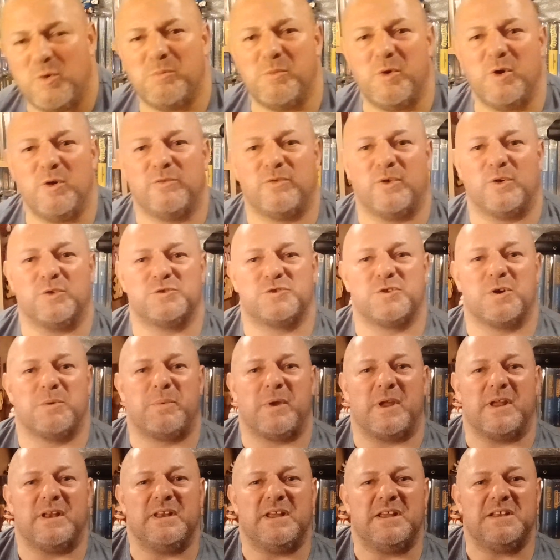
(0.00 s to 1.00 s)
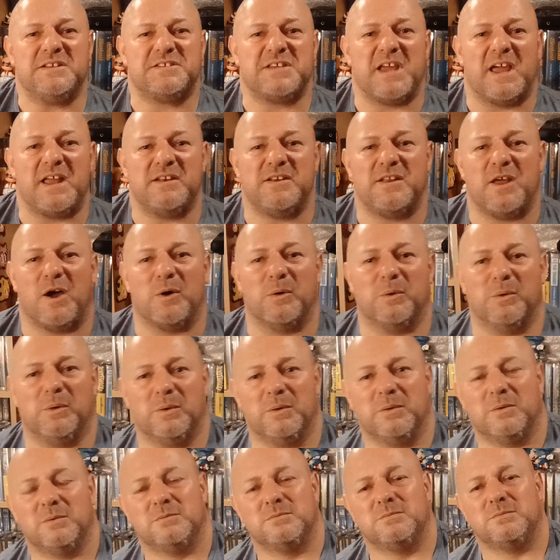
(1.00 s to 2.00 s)
move on to a bit of Nintendo.
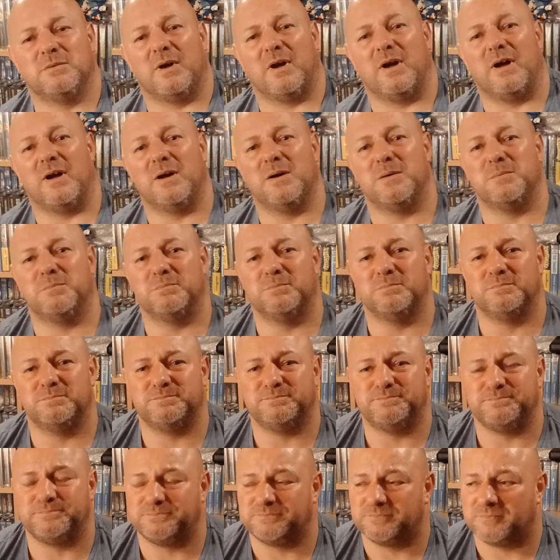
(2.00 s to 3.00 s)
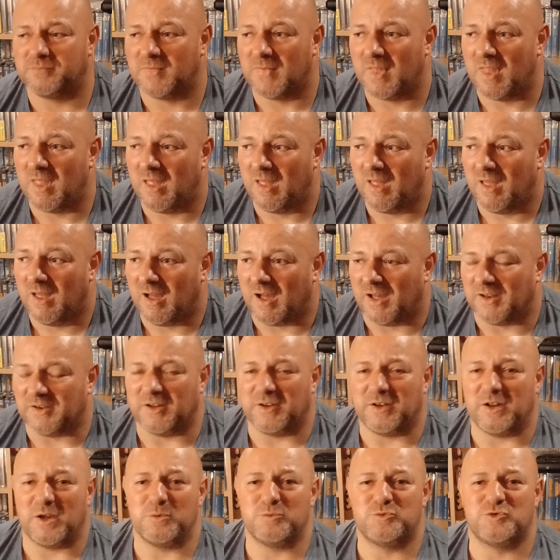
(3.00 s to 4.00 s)
And I
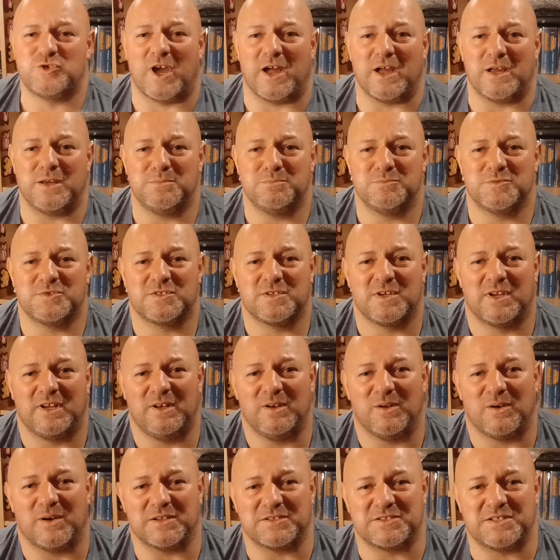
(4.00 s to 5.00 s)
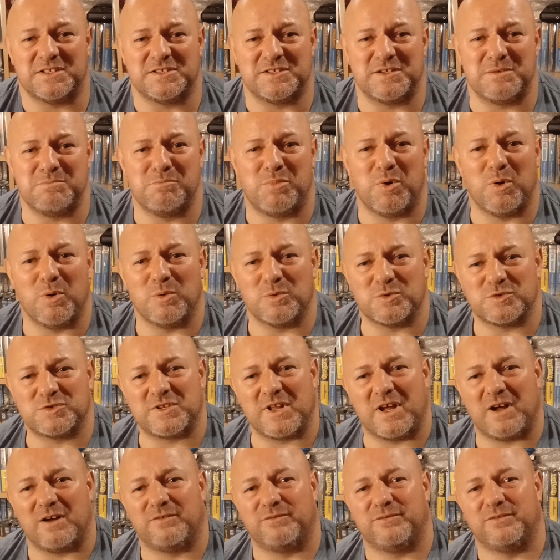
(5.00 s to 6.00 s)
know James, he likes his import
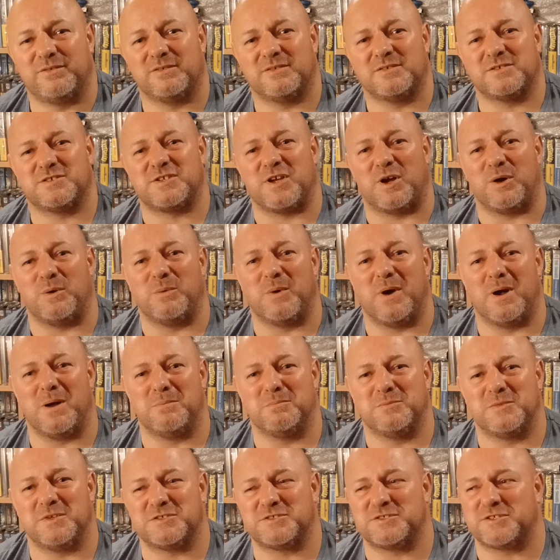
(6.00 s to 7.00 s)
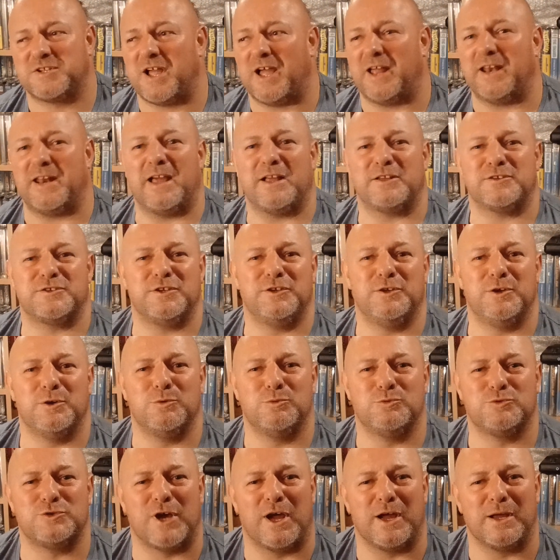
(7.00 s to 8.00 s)
stuff. So this is going out to
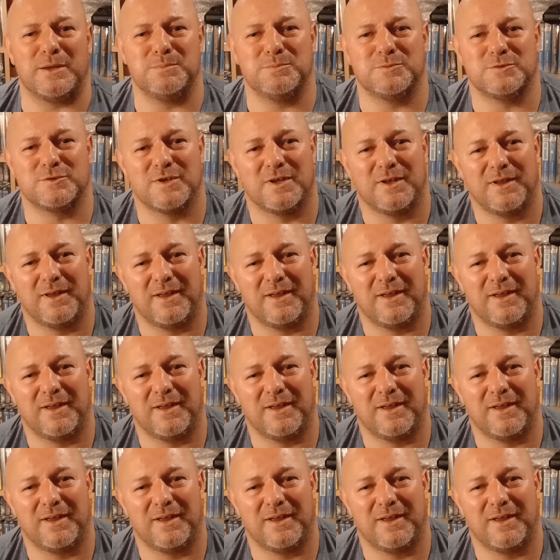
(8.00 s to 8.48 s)
you, James.